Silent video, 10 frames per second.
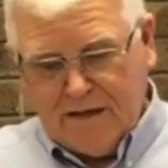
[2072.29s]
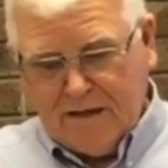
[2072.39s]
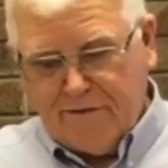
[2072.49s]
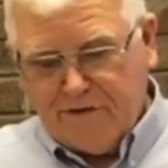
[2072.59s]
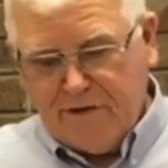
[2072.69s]

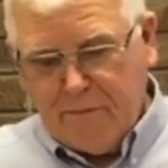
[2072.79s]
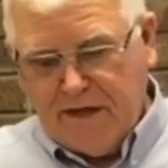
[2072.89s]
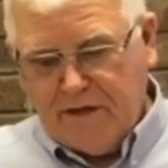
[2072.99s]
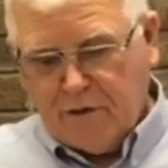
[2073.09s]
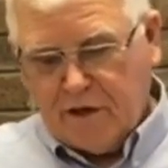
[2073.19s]
In the
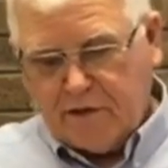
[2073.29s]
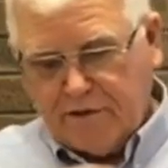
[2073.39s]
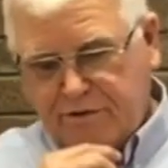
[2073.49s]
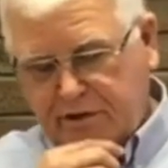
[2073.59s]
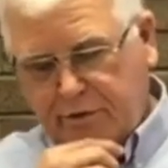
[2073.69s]
Sibylline
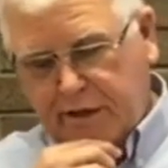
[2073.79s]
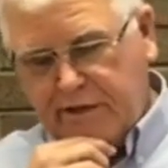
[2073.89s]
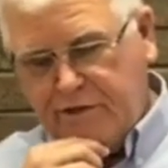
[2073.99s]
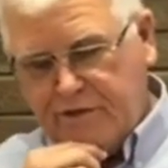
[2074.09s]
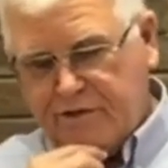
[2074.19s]
oracles, in
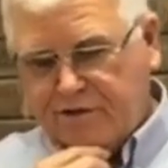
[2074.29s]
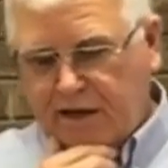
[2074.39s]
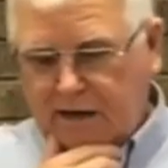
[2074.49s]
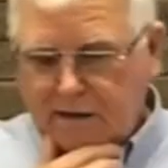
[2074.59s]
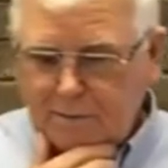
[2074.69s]
gracious
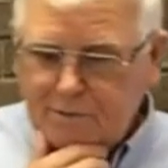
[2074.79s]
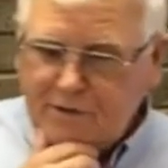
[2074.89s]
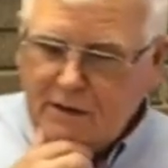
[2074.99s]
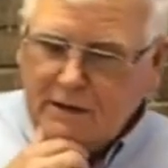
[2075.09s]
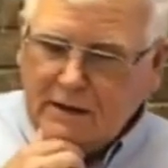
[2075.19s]
psalms,
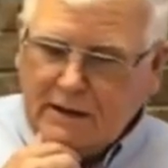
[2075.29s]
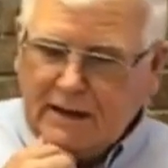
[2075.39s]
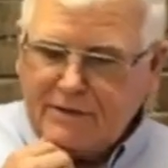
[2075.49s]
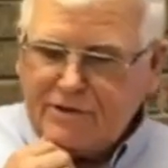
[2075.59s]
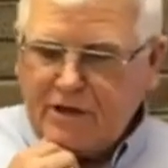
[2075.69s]

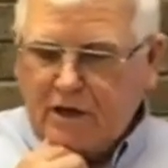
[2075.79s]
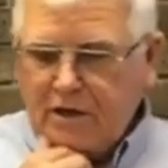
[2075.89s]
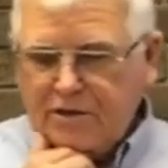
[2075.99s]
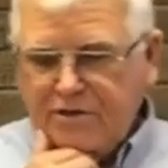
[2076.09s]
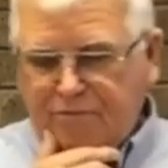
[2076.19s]
and
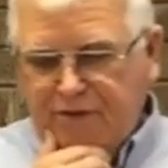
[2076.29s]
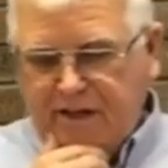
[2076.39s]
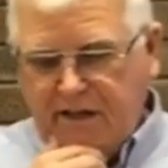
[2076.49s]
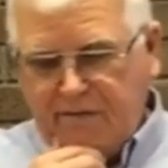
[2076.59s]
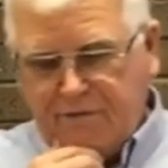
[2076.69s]
songs
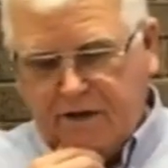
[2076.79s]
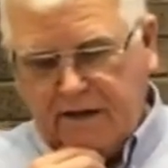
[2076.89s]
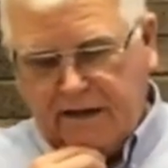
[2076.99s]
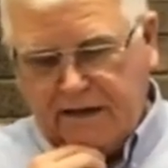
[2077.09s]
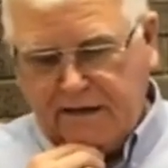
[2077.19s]
fitting for
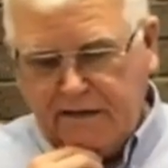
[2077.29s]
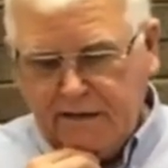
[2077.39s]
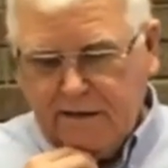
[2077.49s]
God.